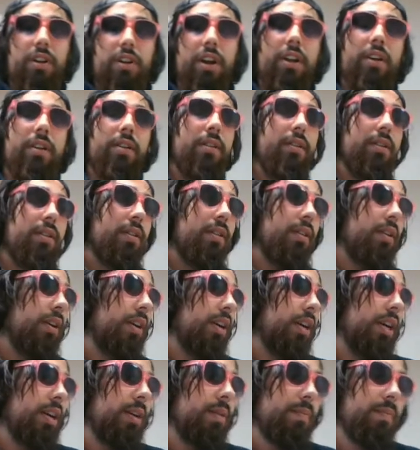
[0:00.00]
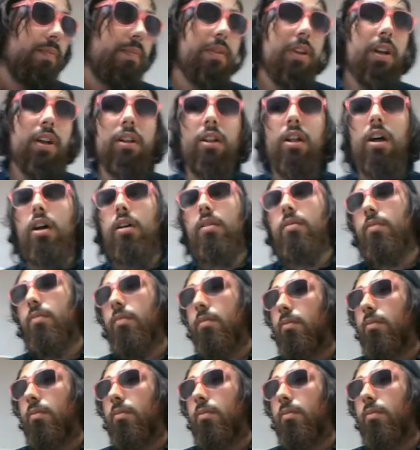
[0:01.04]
right? A lot